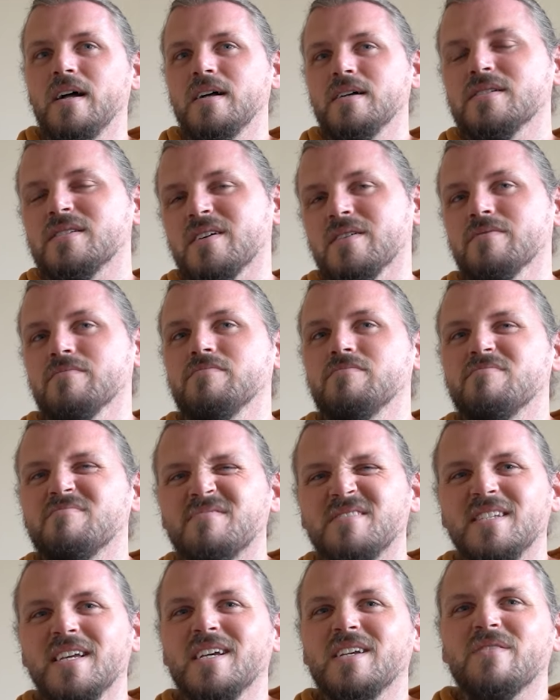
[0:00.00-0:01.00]
So
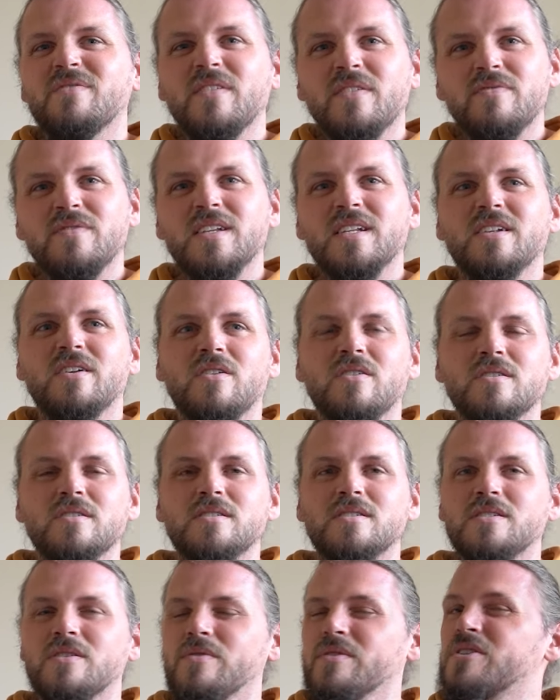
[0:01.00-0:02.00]
$650,
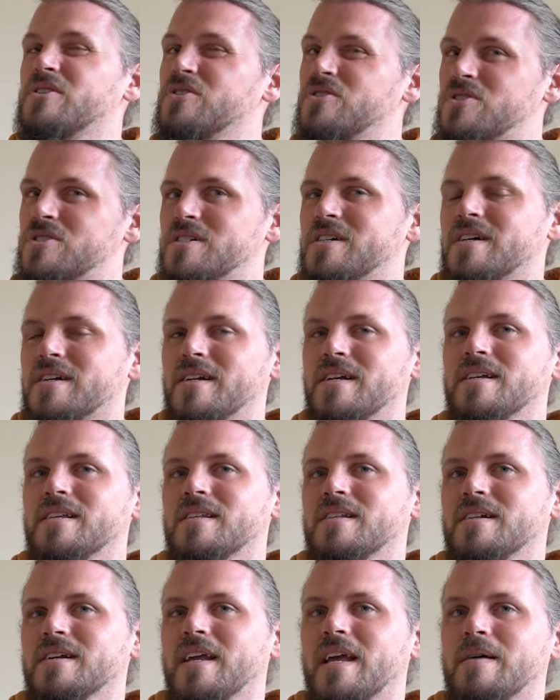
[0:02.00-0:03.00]
so a good chunk less
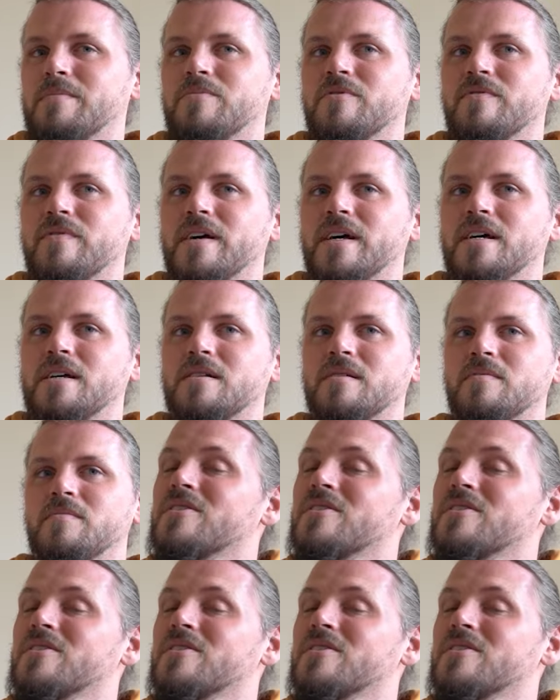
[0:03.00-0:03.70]
than a camper van.